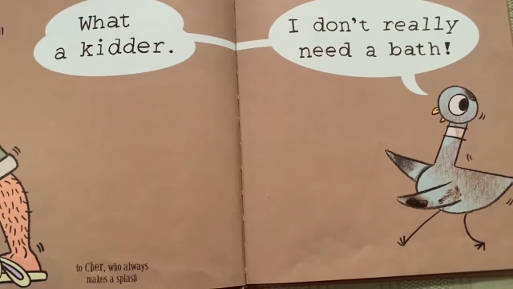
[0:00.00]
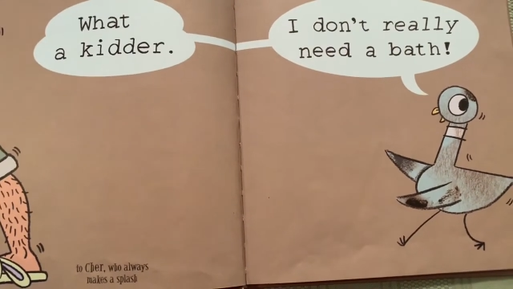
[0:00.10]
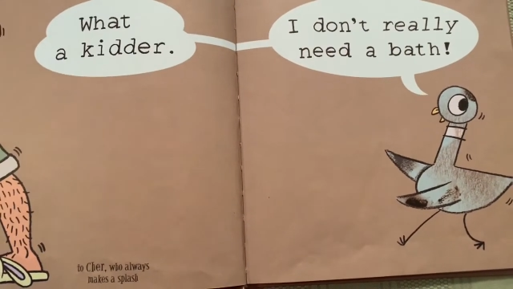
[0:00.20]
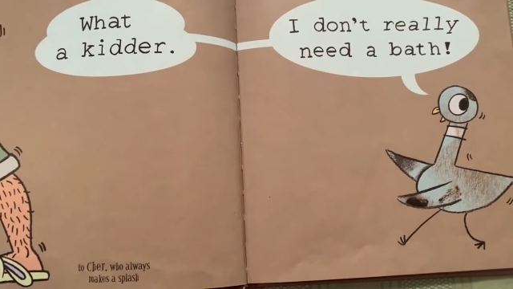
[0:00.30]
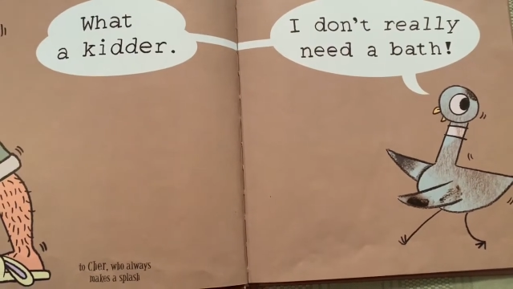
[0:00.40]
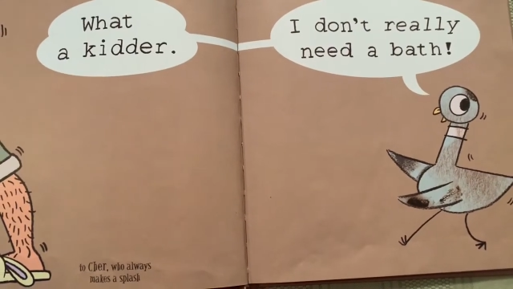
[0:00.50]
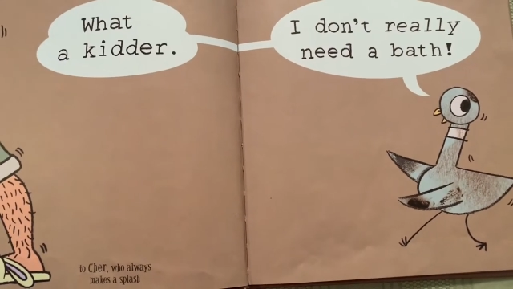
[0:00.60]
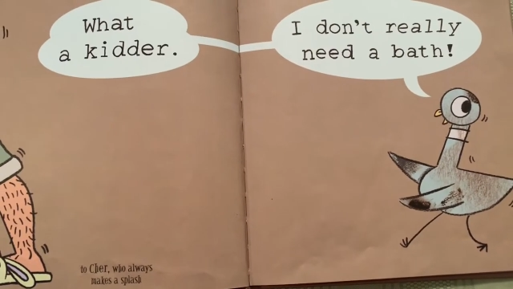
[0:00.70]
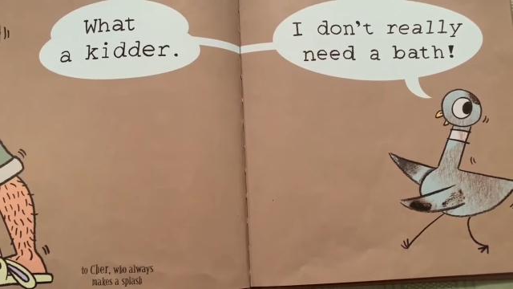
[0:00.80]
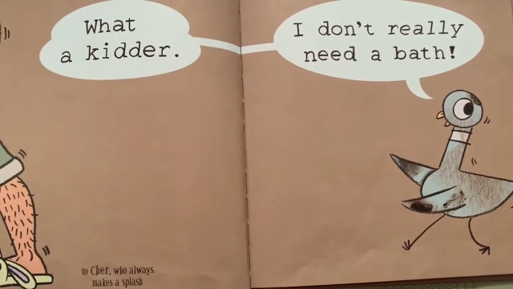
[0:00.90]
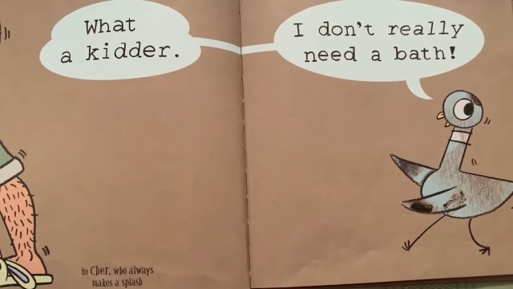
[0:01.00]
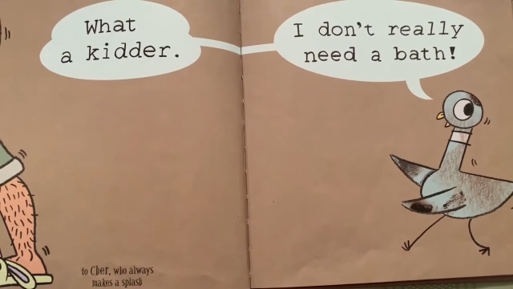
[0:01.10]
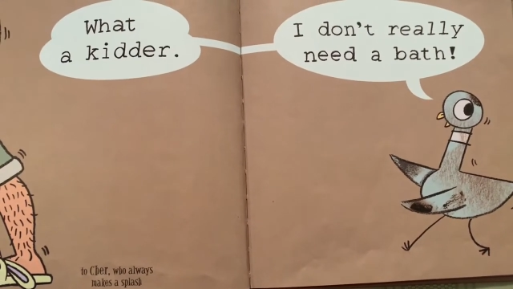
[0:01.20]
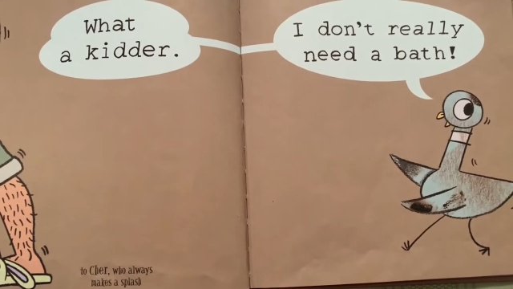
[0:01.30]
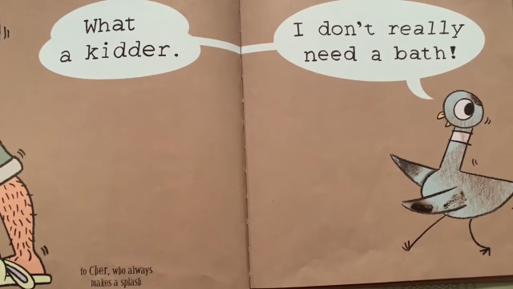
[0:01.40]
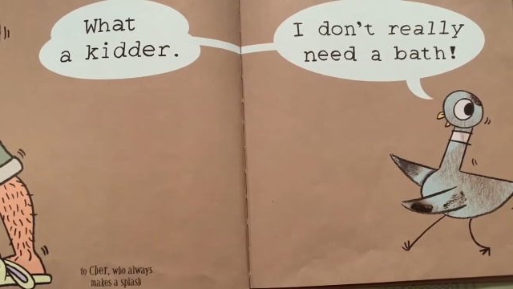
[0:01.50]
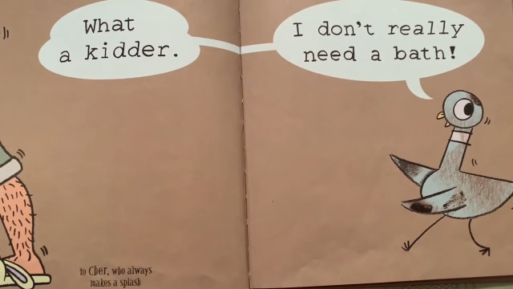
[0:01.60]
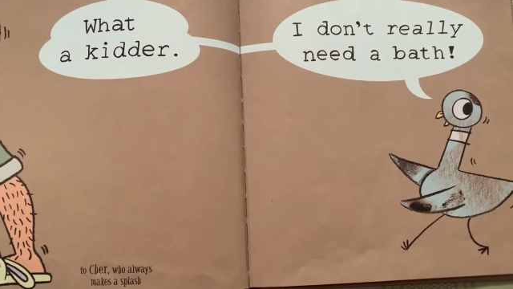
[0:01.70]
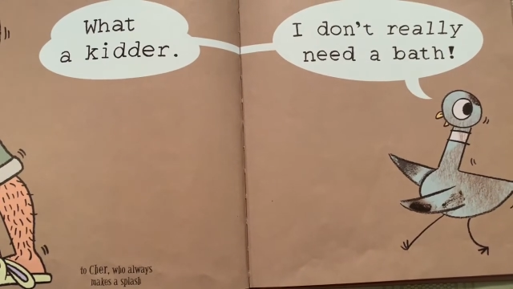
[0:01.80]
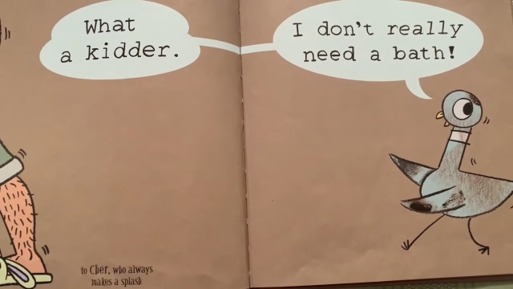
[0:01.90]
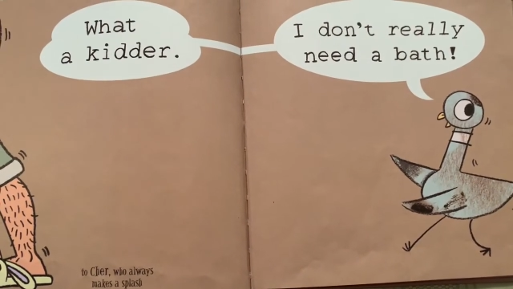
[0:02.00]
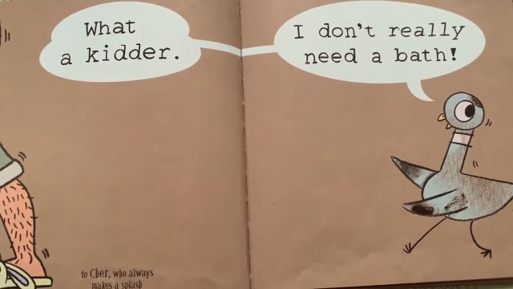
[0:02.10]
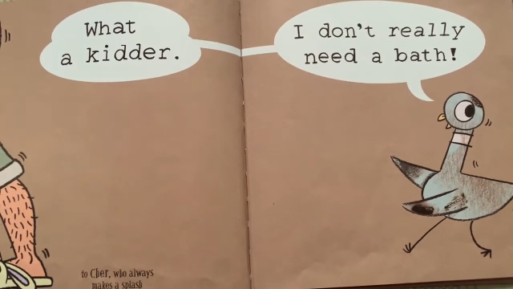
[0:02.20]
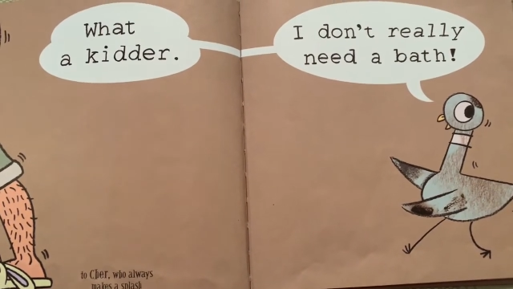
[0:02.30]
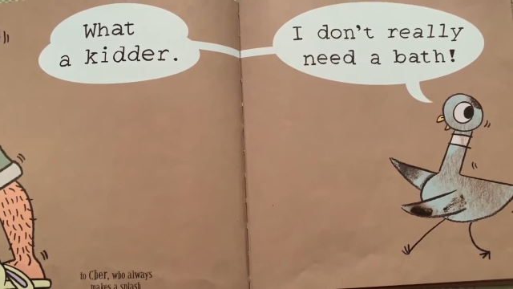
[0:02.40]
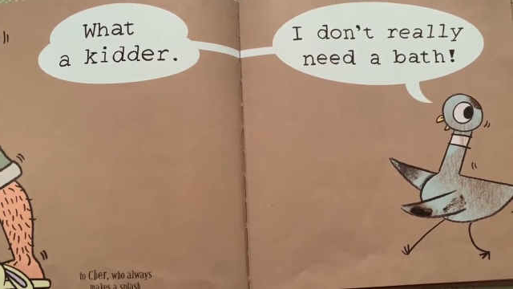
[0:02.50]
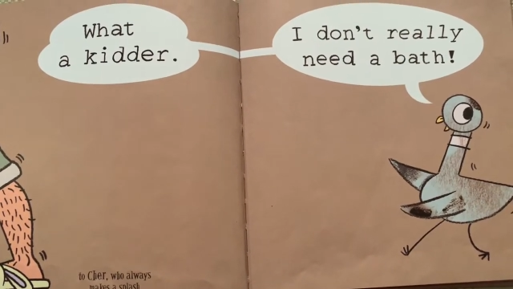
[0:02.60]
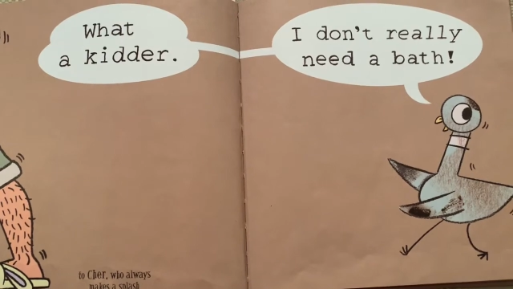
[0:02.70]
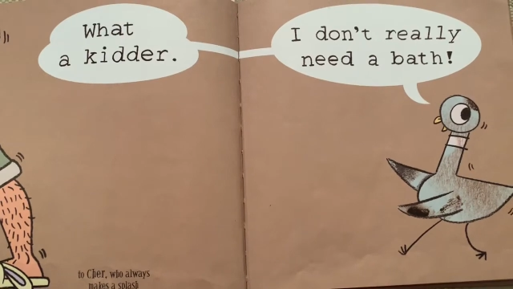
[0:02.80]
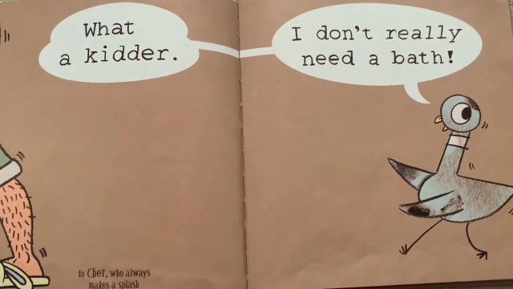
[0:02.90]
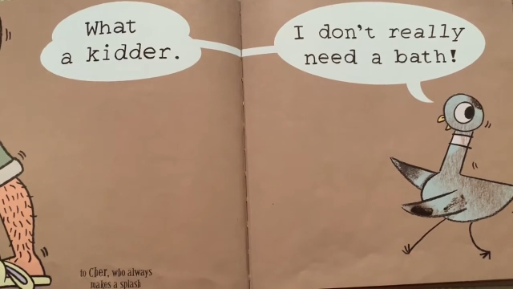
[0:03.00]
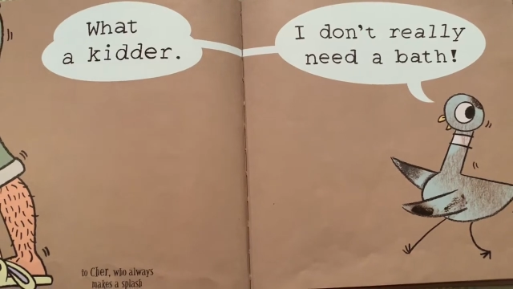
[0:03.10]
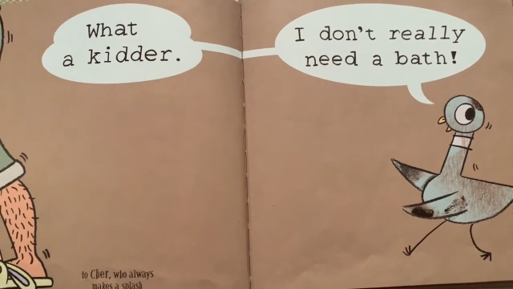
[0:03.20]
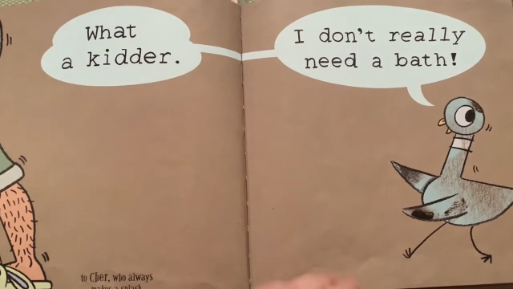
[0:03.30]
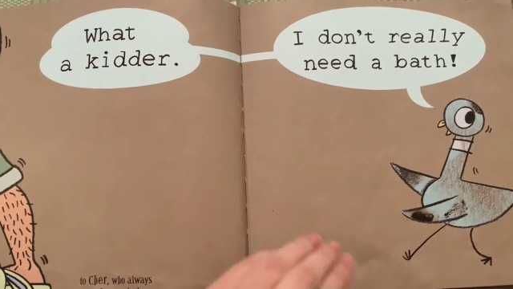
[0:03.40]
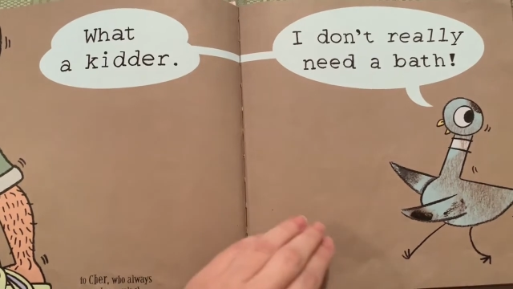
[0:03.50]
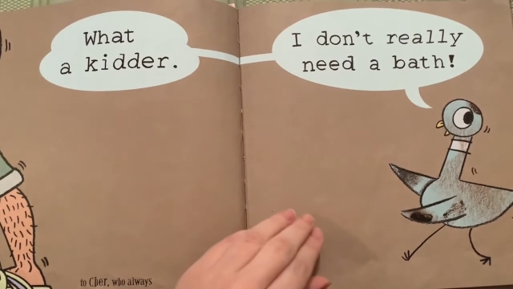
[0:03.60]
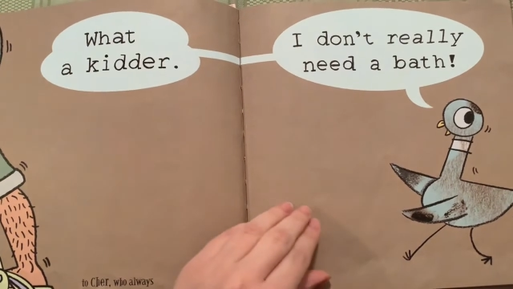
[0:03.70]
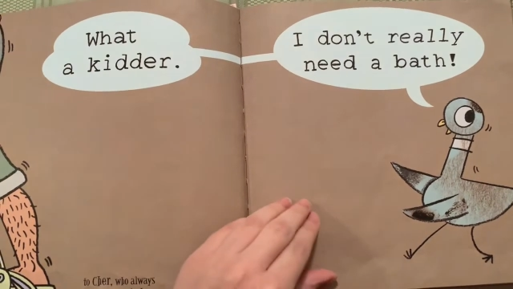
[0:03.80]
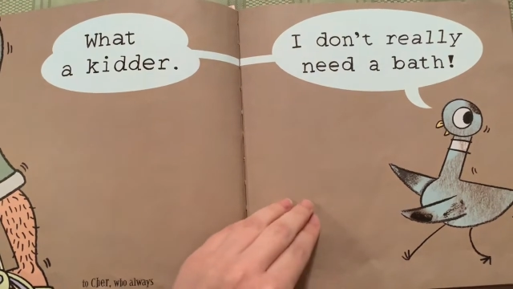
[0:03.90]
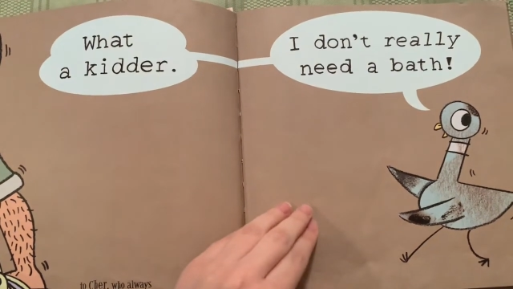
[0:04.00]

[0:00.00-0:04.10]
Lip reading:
[unreadable: no face in view]